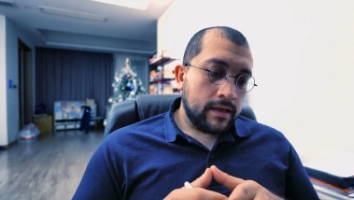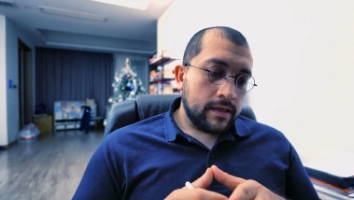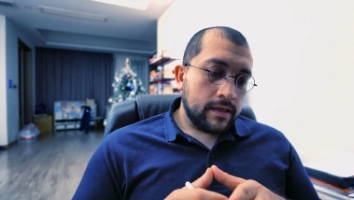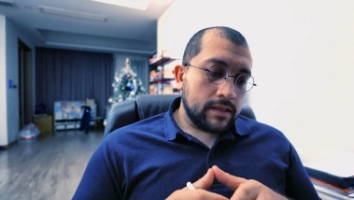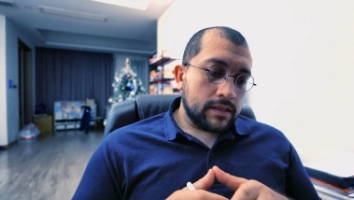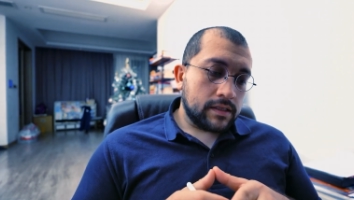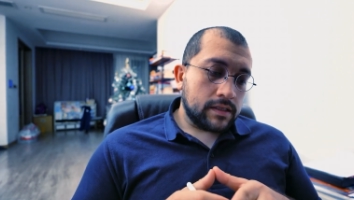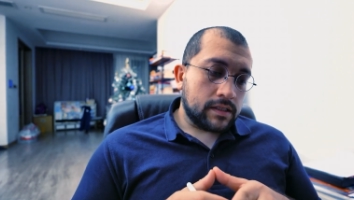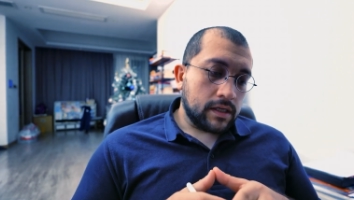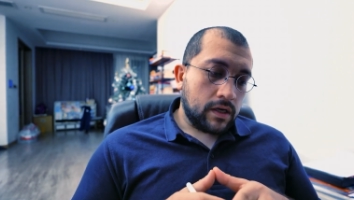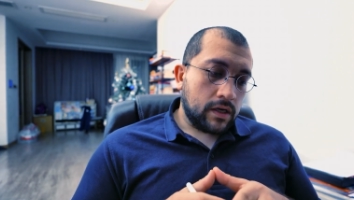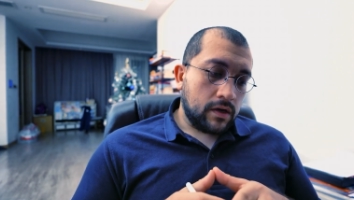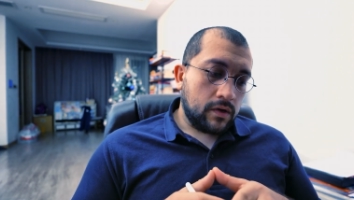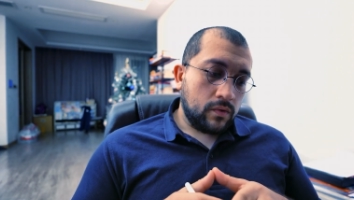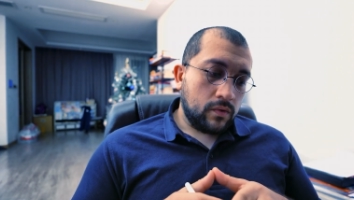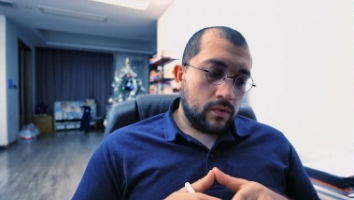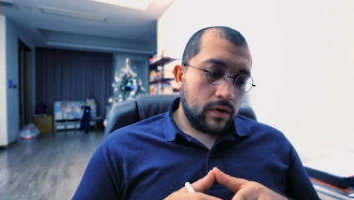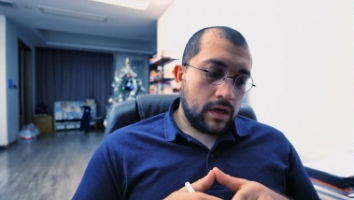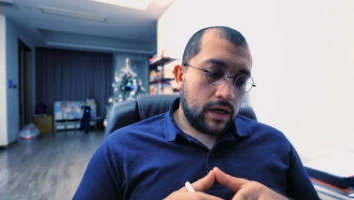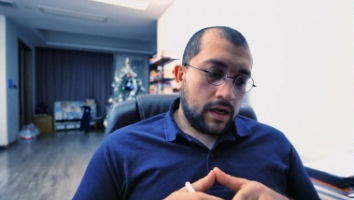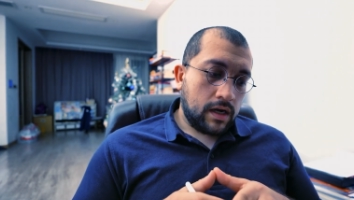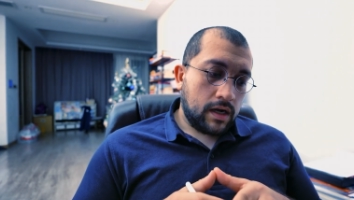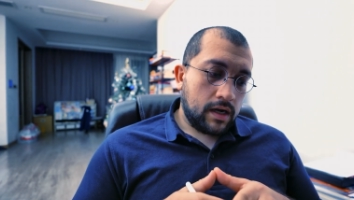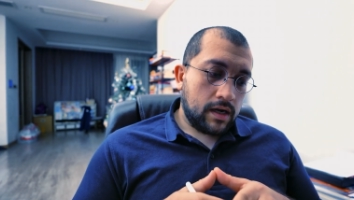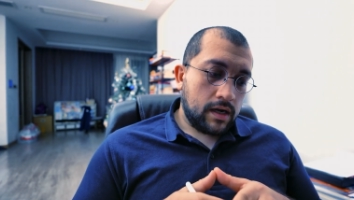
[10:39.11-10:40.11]

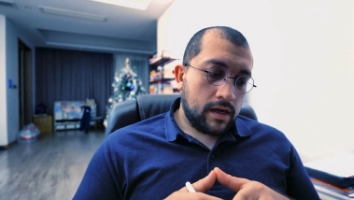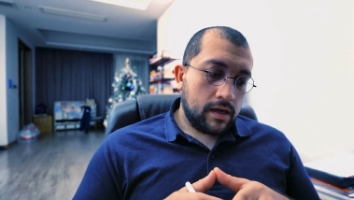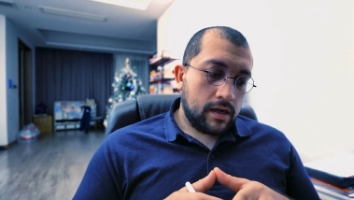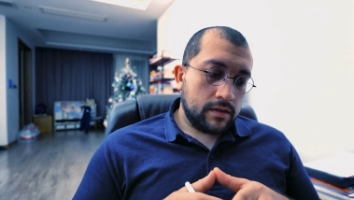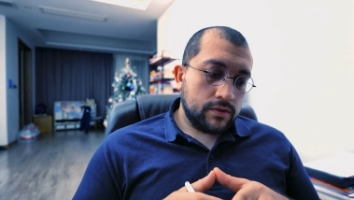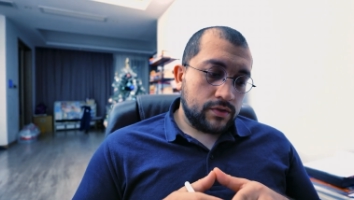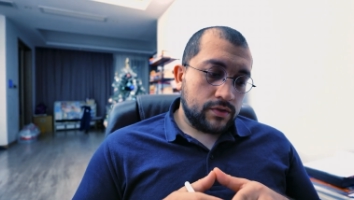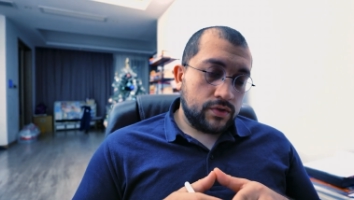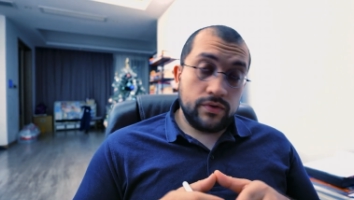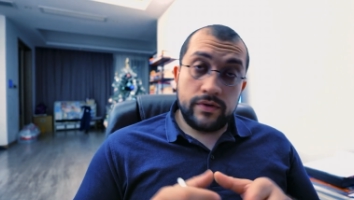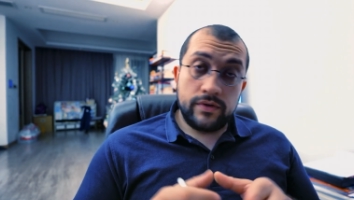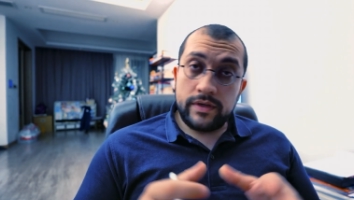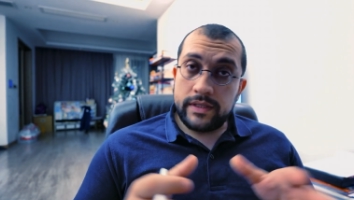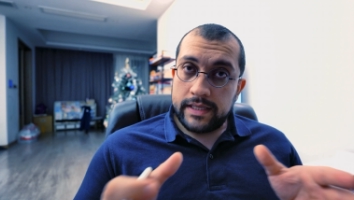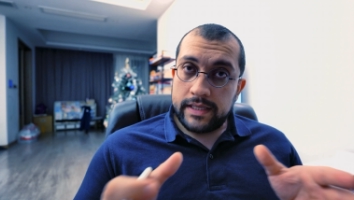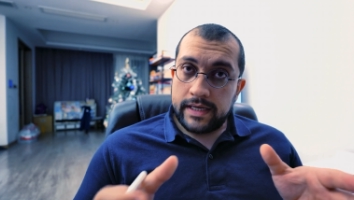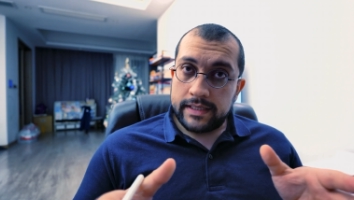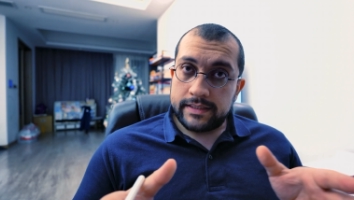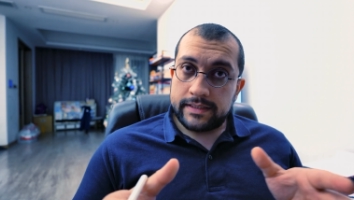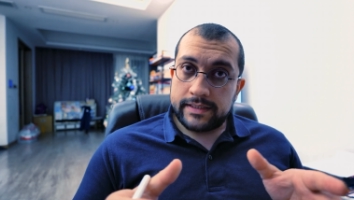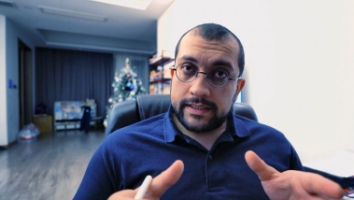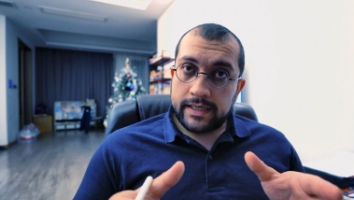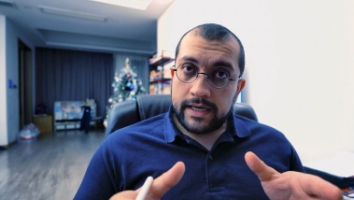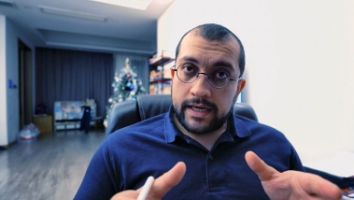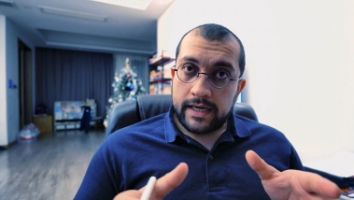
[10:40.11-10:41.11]
So during
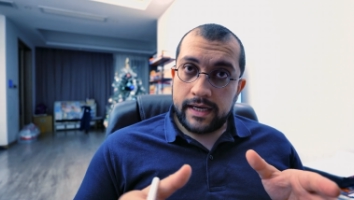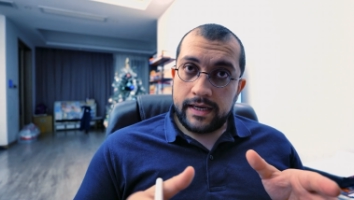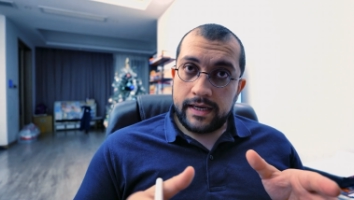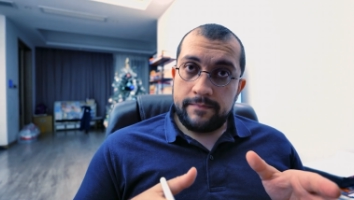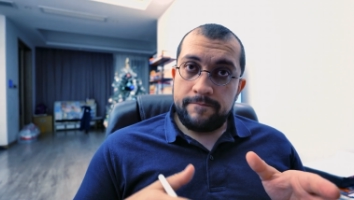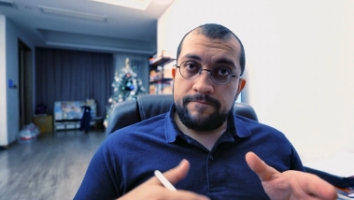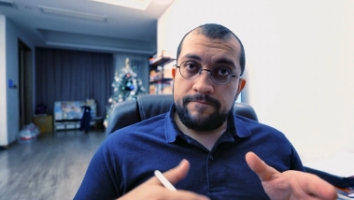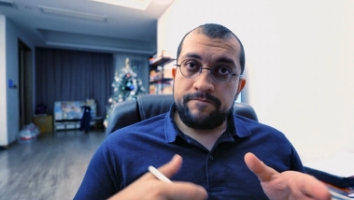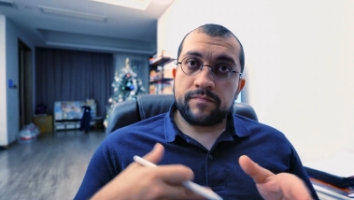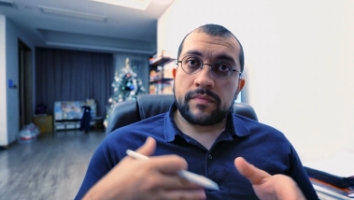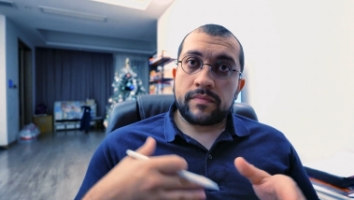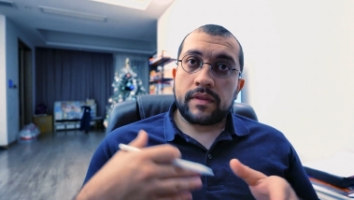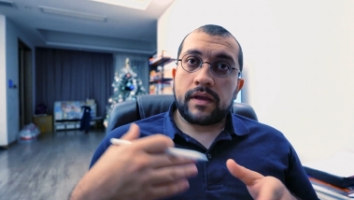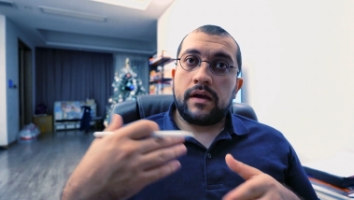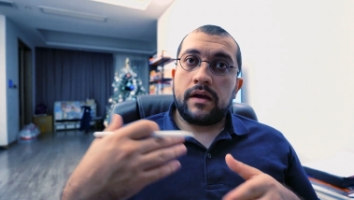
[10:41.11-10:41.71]
that time,